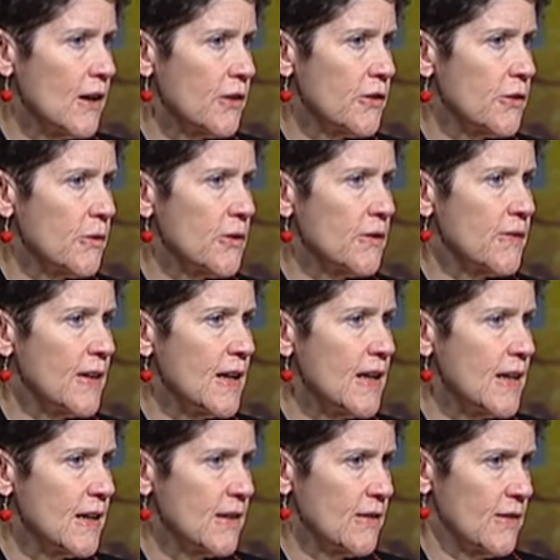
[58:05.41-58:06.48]
so that they
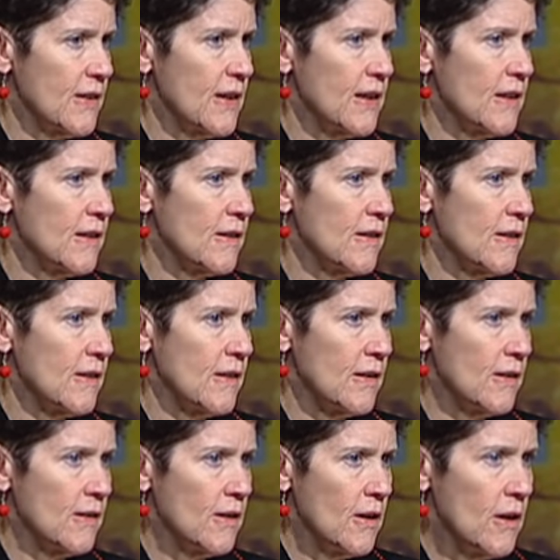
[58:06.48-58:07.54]
can take
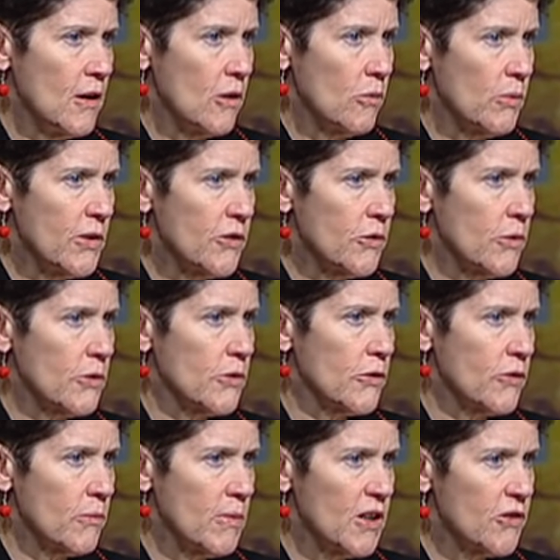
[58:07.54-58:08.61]

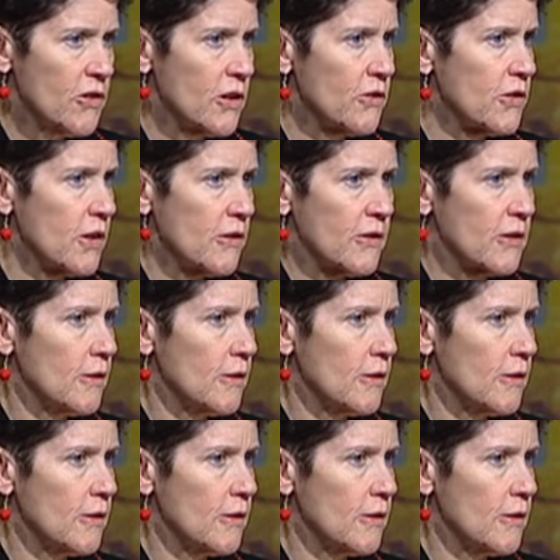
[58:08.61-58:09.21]
resources from HHS,